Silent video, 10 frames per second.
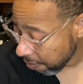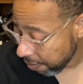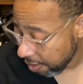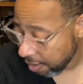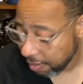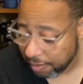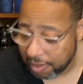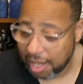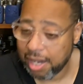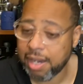of here,
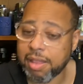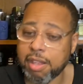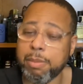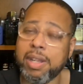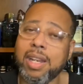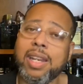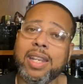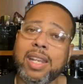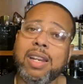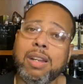edit, thumbnail it, and
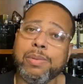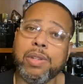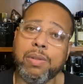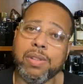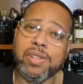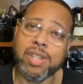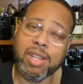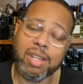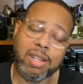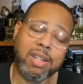get it up so you can see
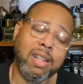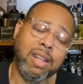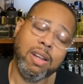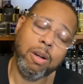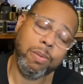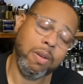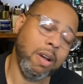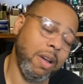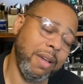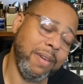it. Hope you
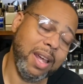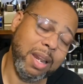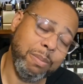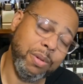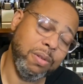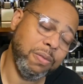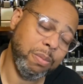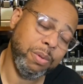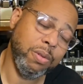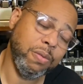all have had a beautiful,
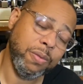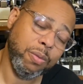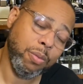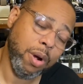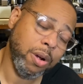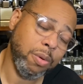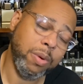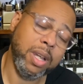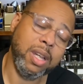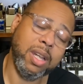beautiful work
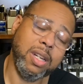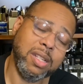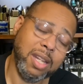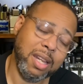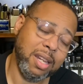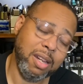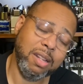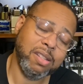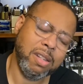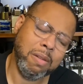week, and take care of
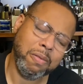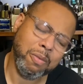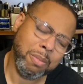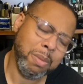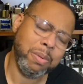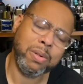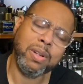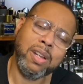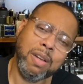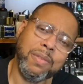yourself. And remember,
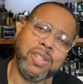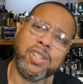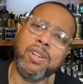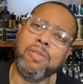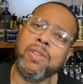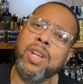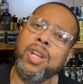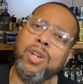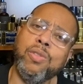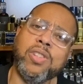love yourself,
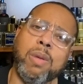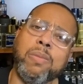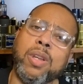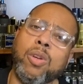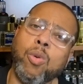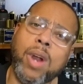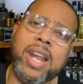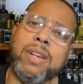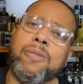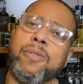do something
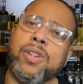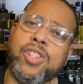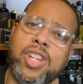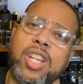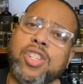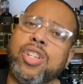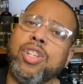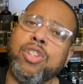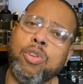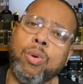great for just
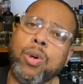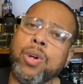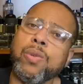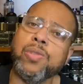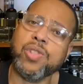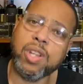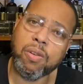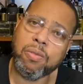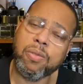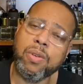yourself.
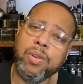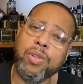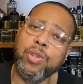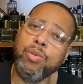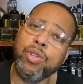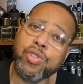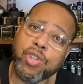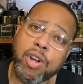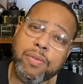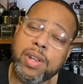You
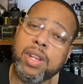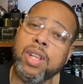deserve it.